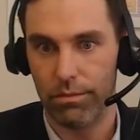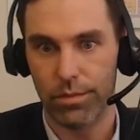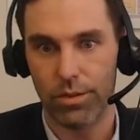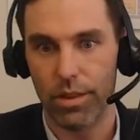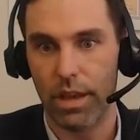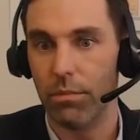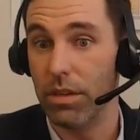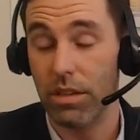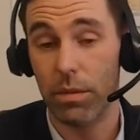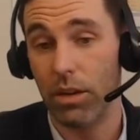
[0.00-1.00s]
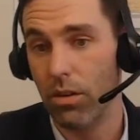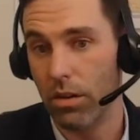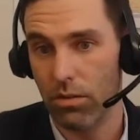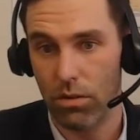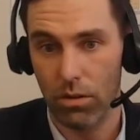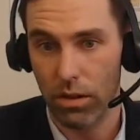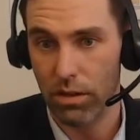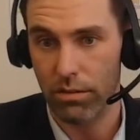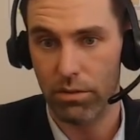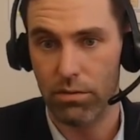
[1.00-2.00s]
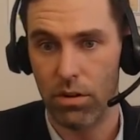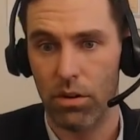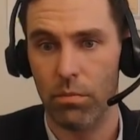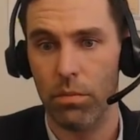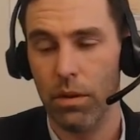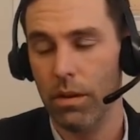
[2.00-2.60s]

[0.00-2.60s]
so they can be seen by a doctor early in their term.